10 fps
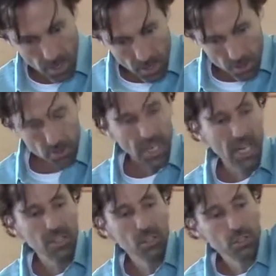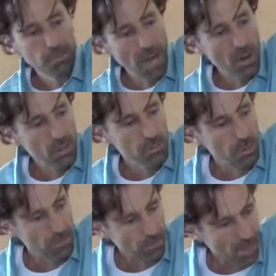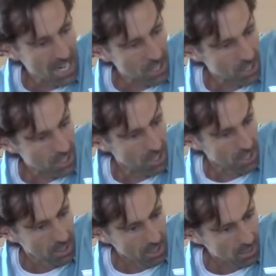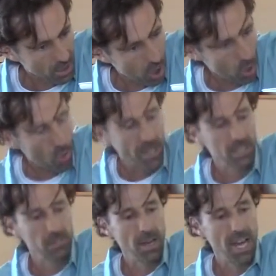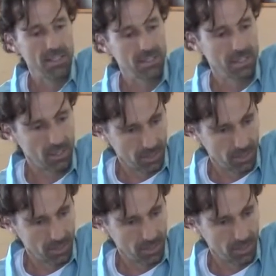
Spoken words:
You can use powdered, but fresh is always best.